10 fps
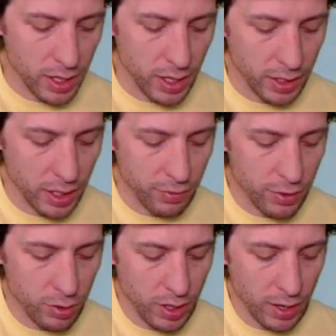Again, if
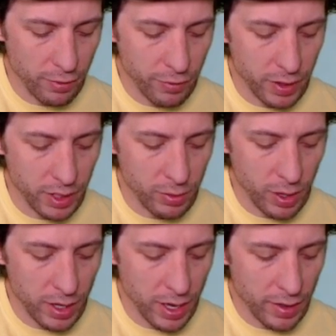you can't fill in
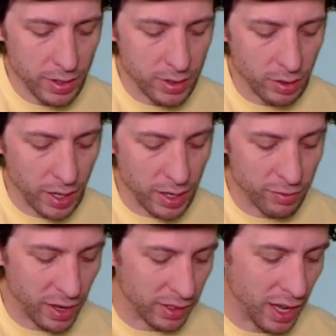right now, that's okay. In
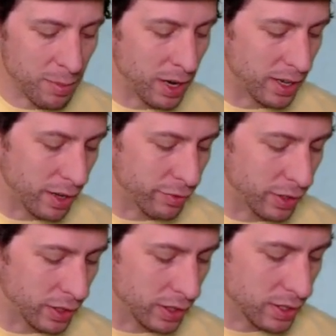fact, I might not
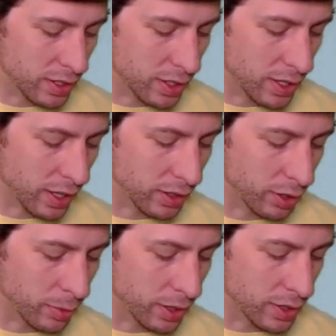fill in. This is going to take a
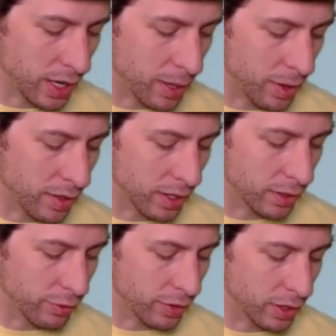little bit of time, I think,
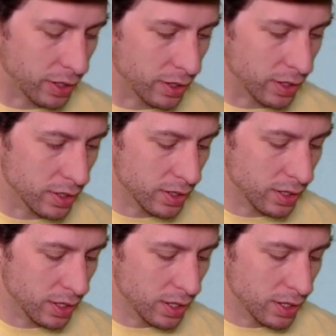to fill in this
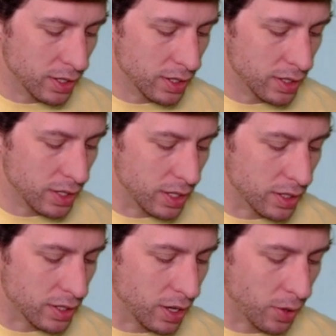
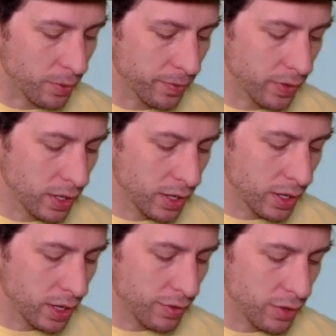seat. So
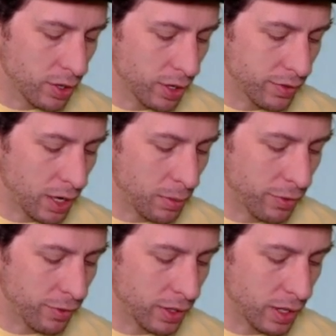if you don't have time to
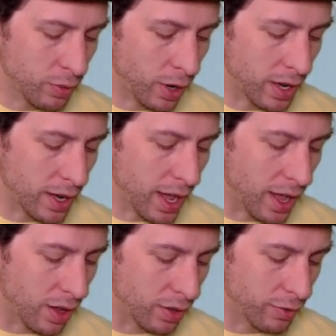fill in right
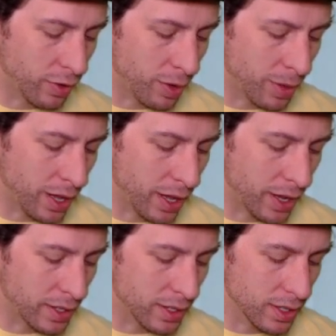now and fall
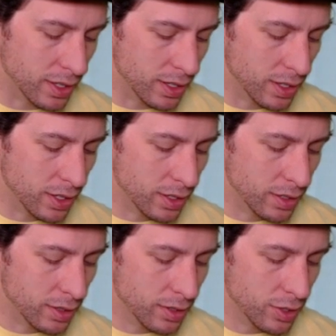behind,
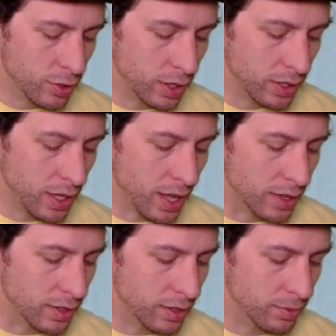do it at the
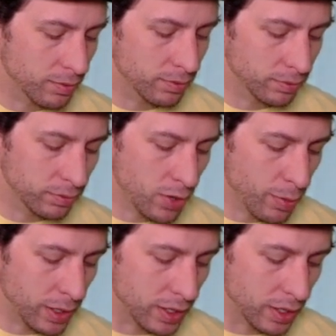end. No
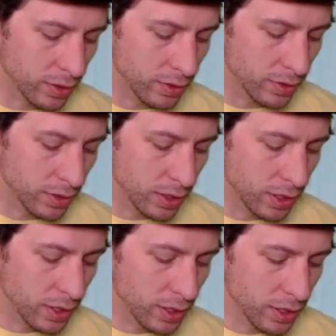big deal.
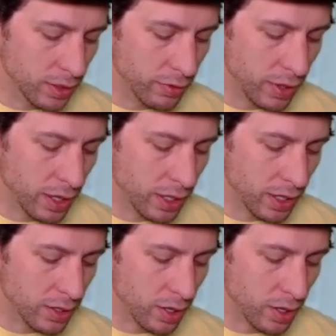Filling in is